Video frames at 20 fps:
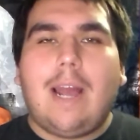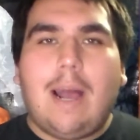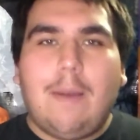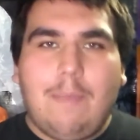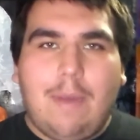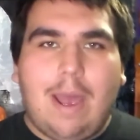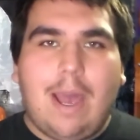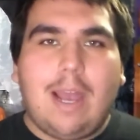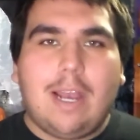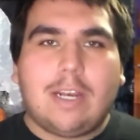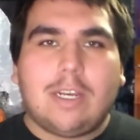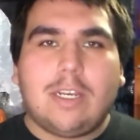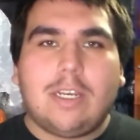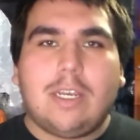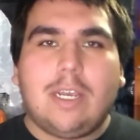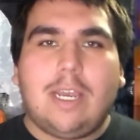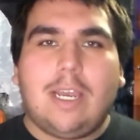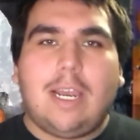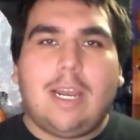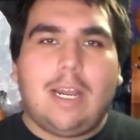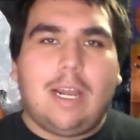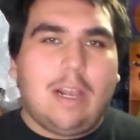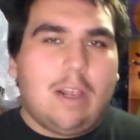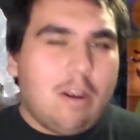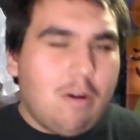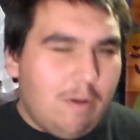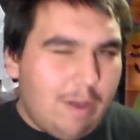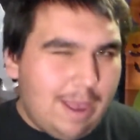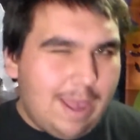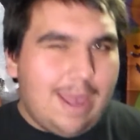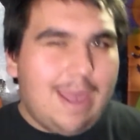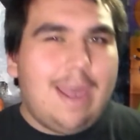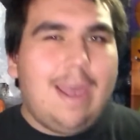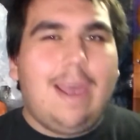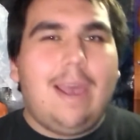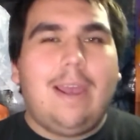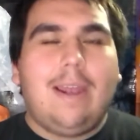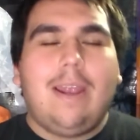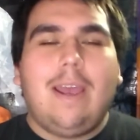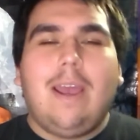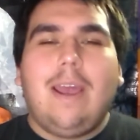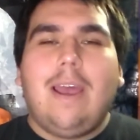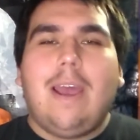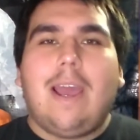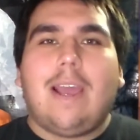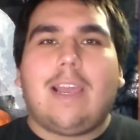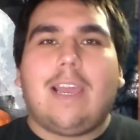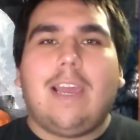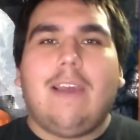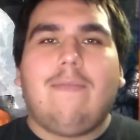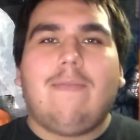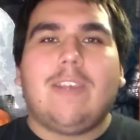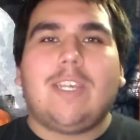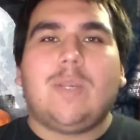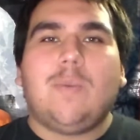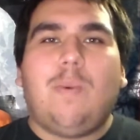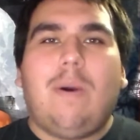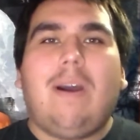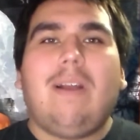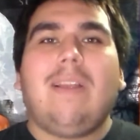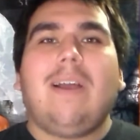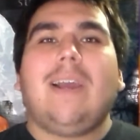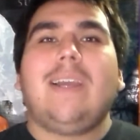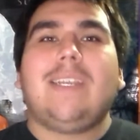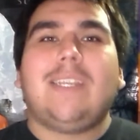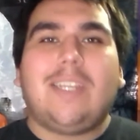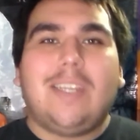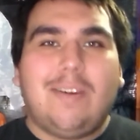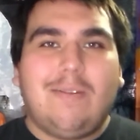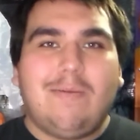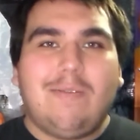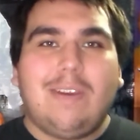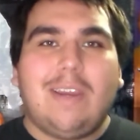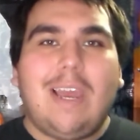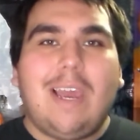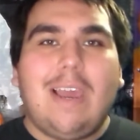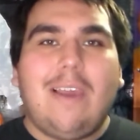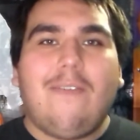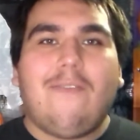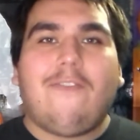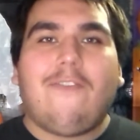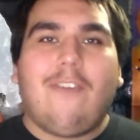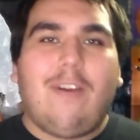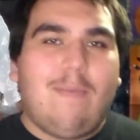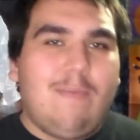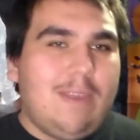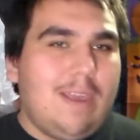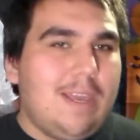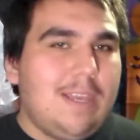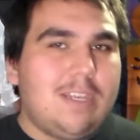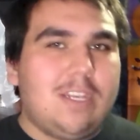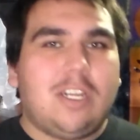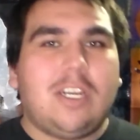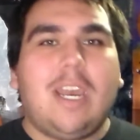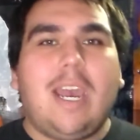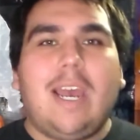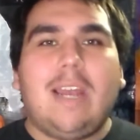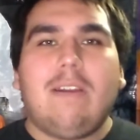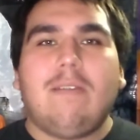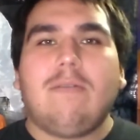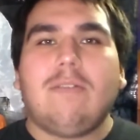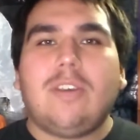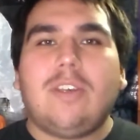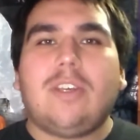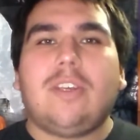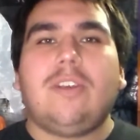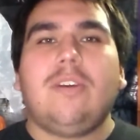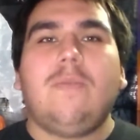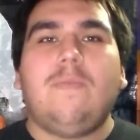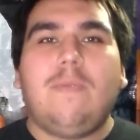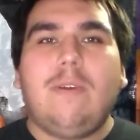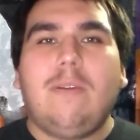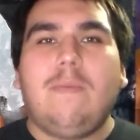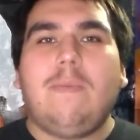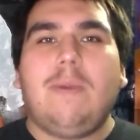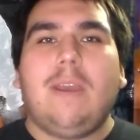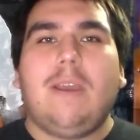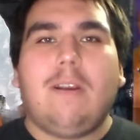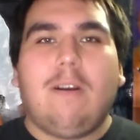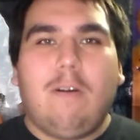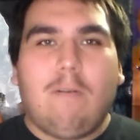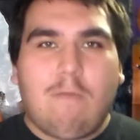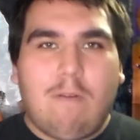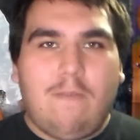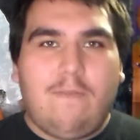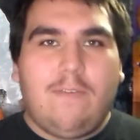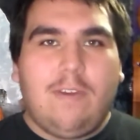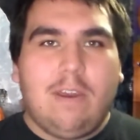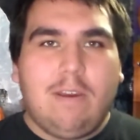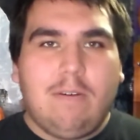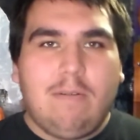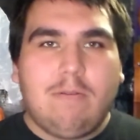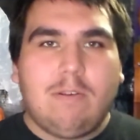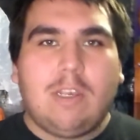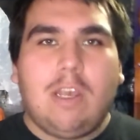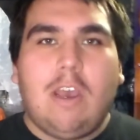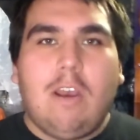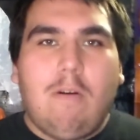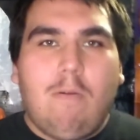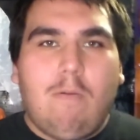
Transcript: I'm actually gonna go ahead and give the spotlight to Nate from his channel, Stupid Beagle Reviews,